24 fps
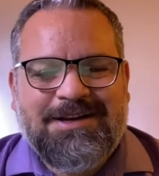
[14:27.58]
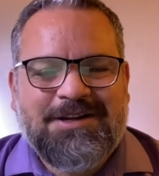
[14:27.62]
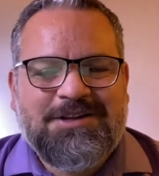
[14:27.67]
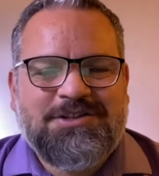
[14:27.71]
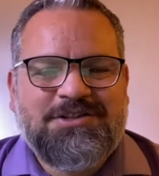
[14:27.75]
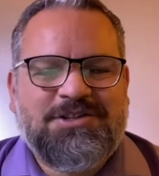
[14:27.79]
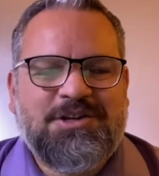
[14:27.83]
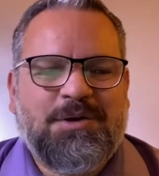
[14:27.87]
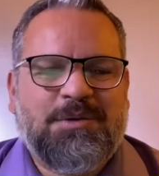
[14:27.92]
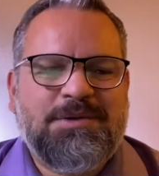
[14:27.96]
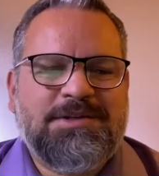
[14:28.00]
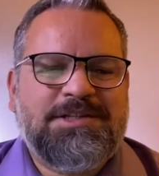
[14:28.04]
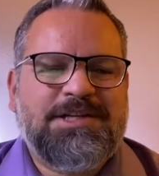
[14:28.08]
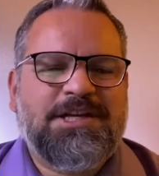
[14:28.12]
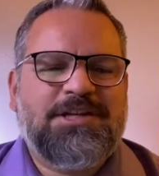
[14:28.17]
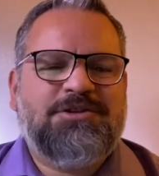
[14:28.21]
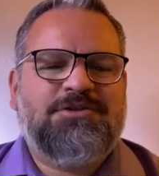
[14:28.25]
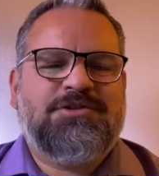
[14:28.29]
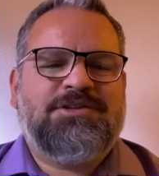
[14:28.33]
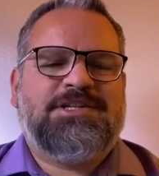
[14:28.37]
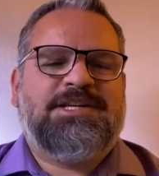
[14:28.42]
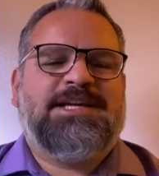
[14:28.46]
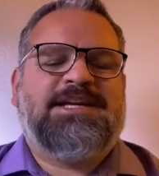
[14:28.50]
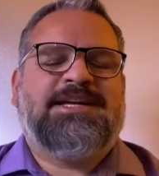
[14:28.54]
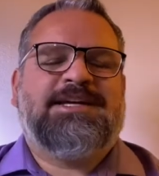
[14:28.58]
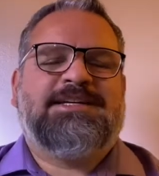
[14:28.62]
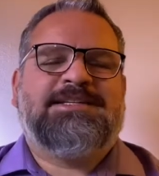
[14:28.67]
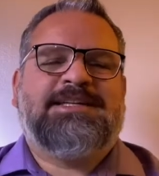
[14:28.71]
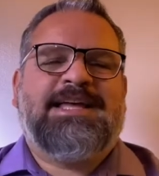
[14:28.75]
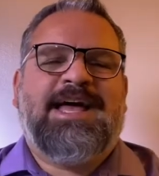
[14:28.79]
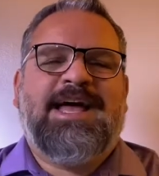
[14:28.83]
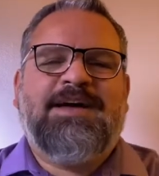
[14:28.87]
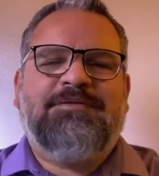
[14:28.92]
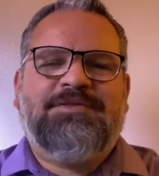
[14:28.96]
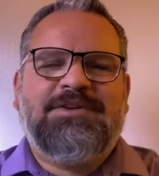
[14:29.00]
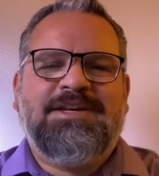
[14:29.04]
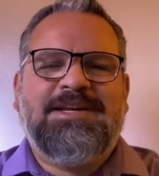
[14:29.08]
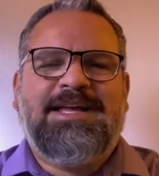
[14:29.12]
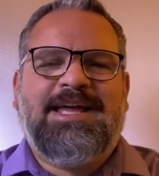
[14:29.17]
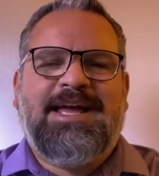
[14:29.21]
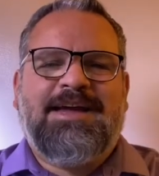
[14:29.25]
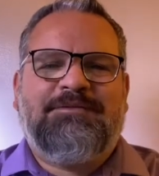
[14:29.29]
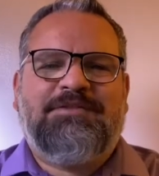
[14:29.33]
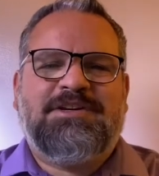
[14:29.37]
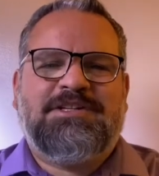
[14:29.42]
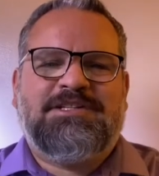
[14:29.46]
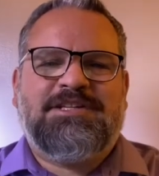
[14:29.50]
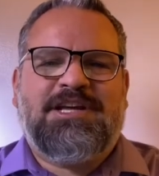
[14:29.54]
So, what's interesting is heaven
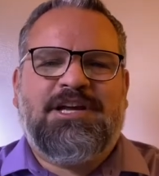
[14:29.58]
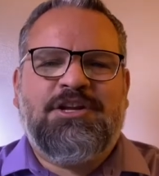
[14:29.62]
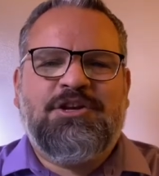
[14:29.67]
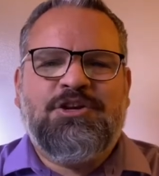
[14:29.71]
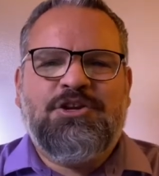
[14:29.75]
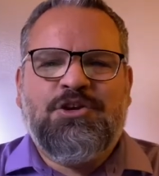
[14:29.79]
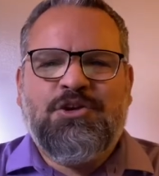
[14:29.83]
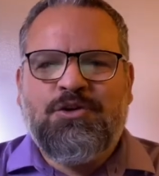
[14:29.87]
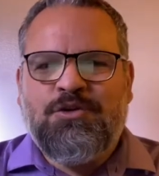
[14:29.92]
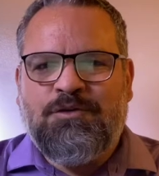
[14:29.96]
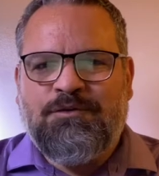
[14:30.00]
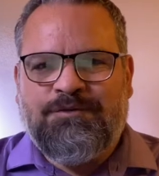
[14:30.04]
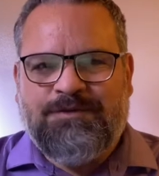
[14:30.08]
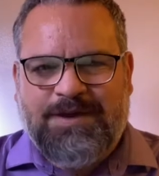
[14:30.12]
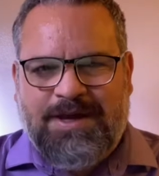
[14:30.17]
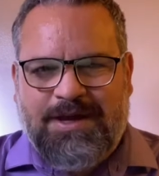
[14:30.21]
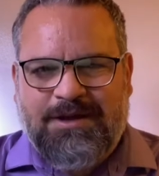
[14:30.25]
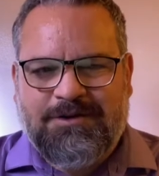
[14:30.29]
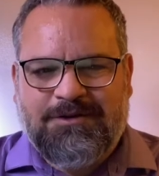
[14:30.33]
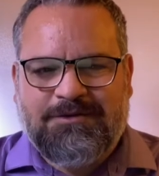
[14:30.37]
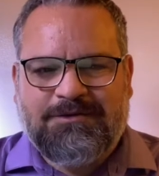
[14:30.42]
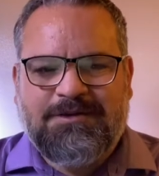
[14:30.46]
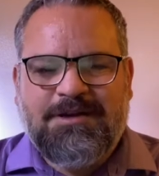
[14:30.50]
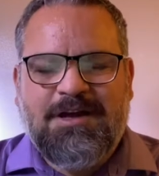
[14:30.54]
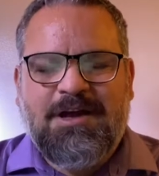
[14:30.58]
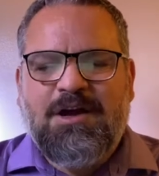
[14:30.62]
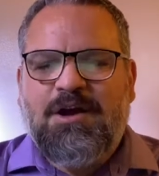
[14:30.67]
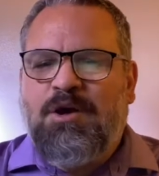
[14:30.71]
gave us a new veil.